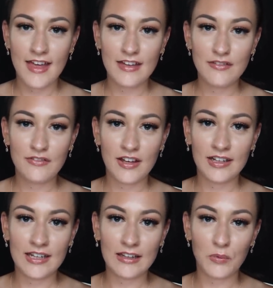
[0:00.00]
And
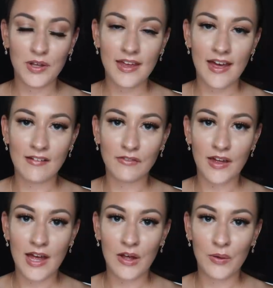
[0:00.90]
finally, we have
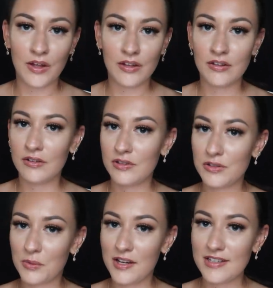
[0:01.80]
our
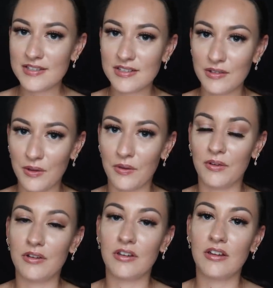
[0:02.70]
twice
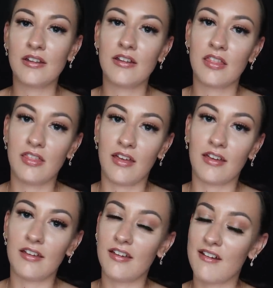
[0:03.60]
cooked
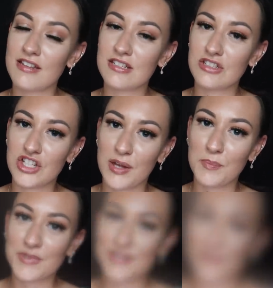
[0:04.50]
thick cut
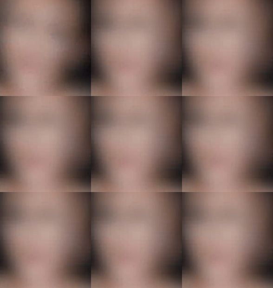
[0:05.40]
chips.